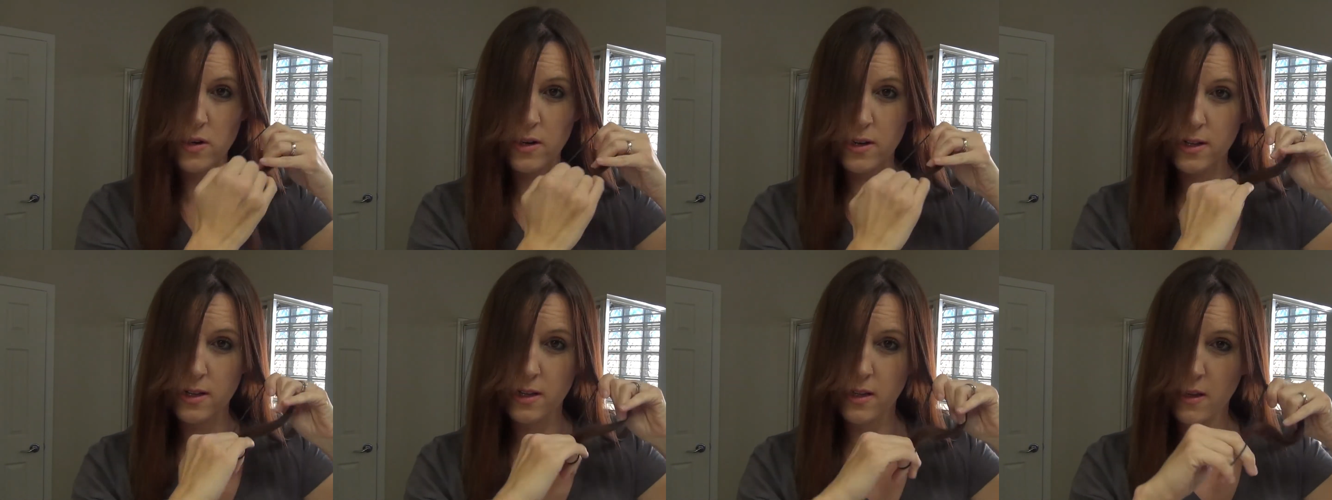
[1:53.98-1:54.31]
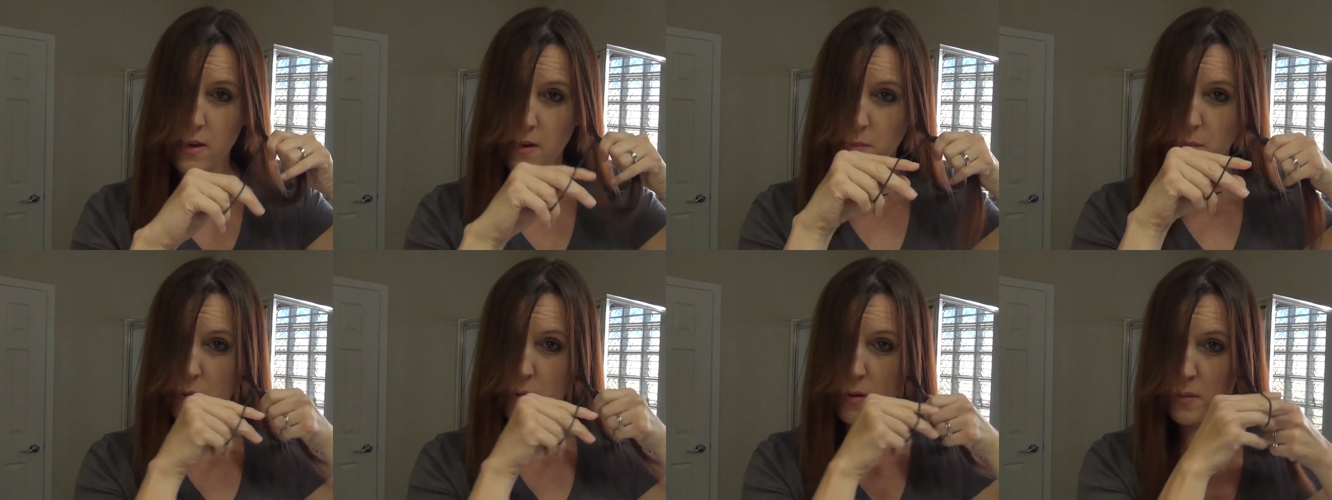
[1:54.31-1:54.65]
of
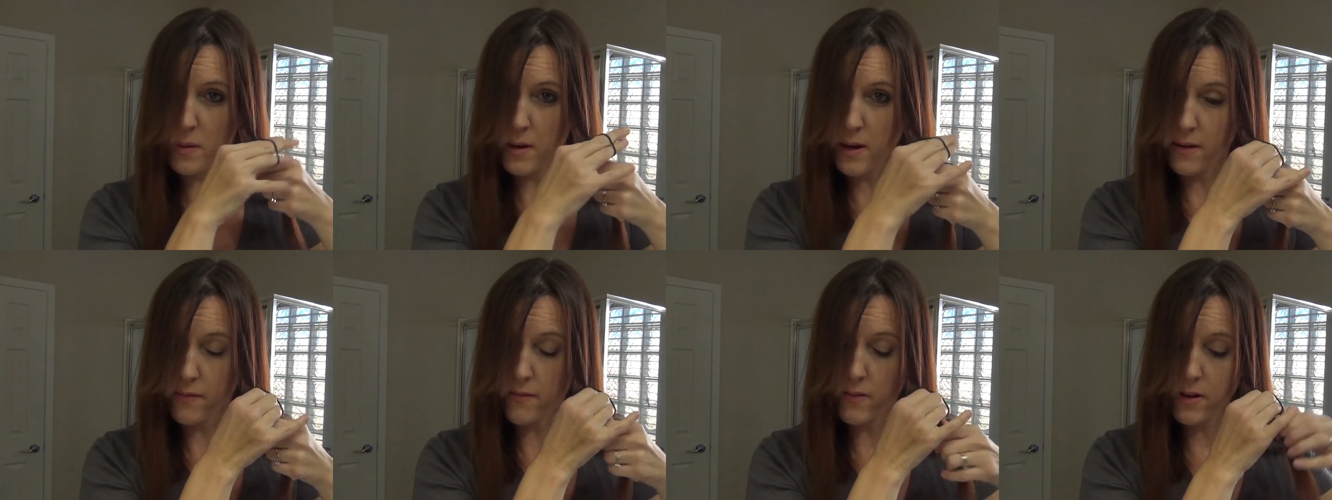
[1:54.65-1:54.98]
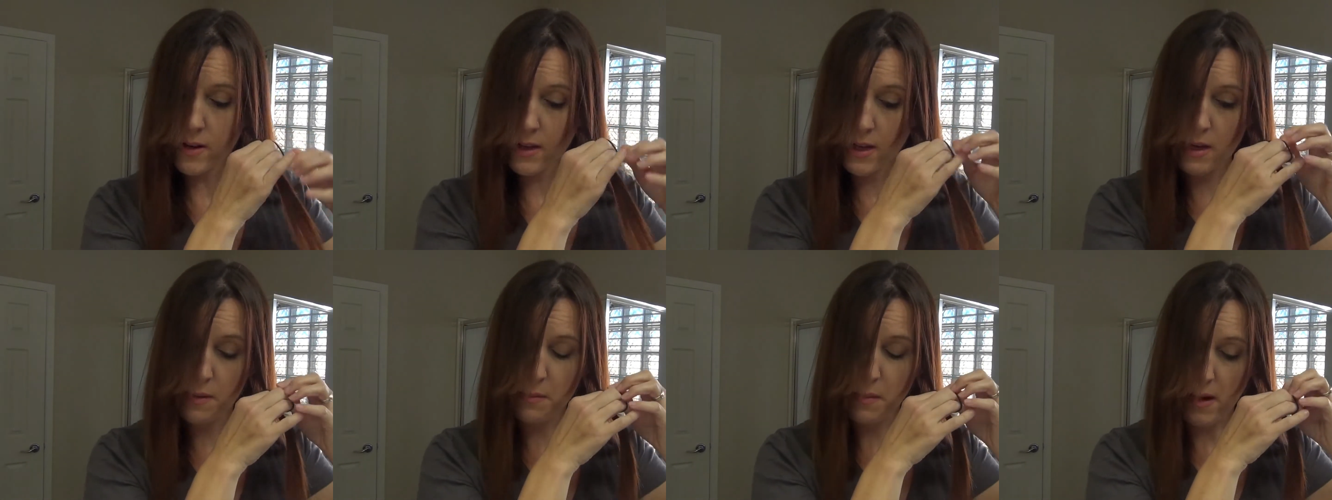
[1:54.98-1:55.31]
clip or whatever to
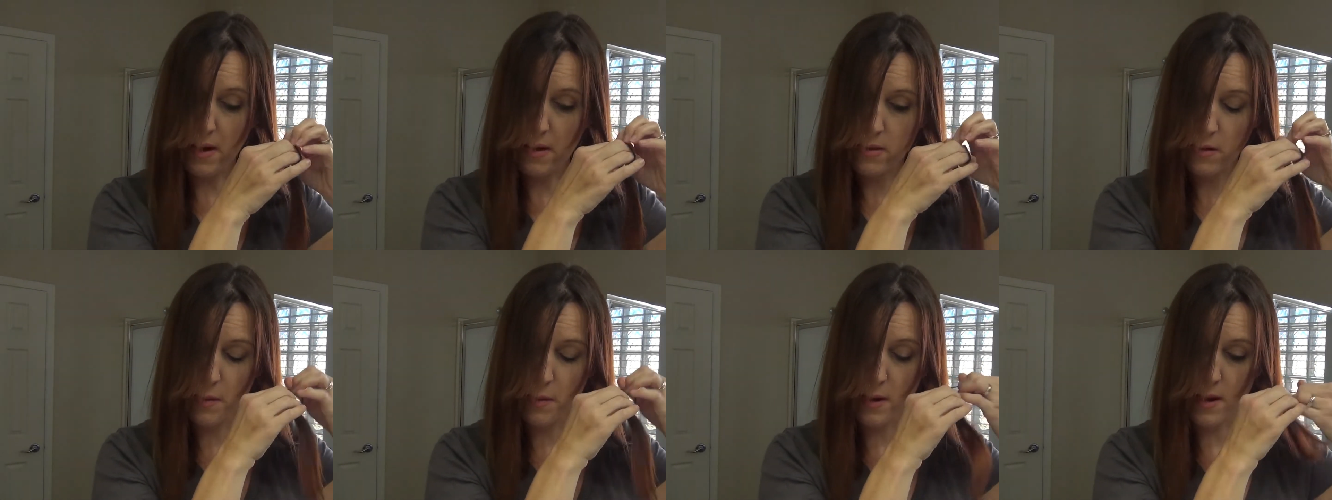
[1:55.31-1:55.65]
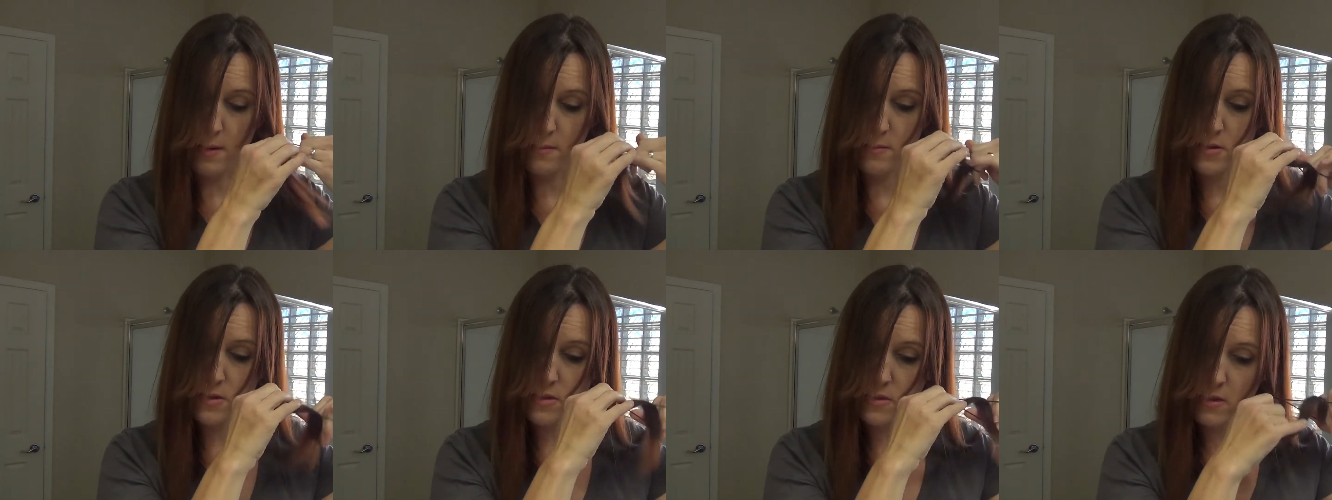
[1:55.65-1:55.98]
keep it out of the way.
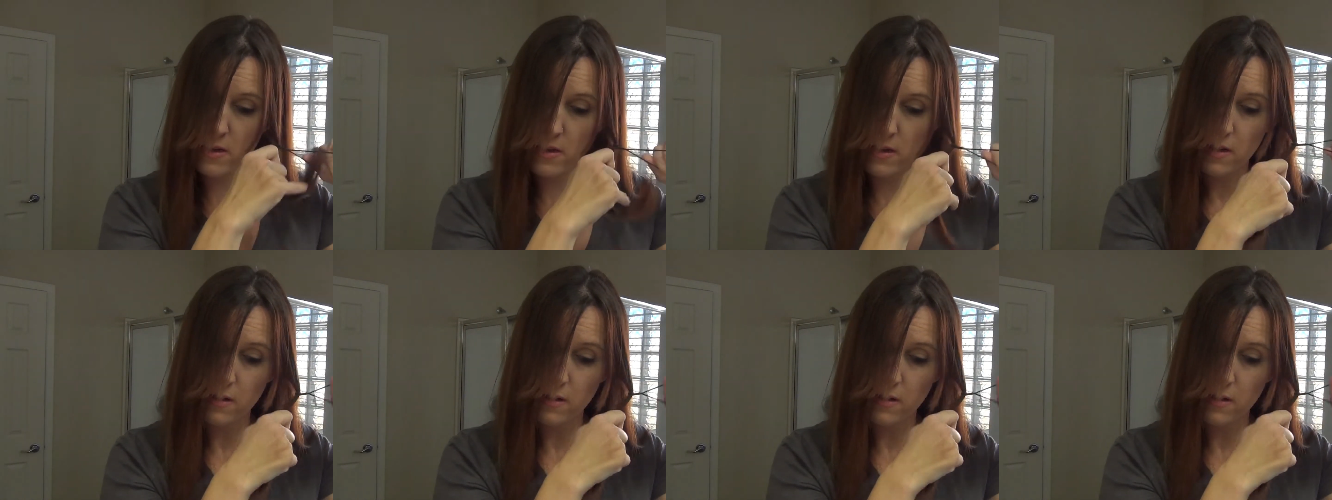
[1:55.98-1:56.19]
I'm just going to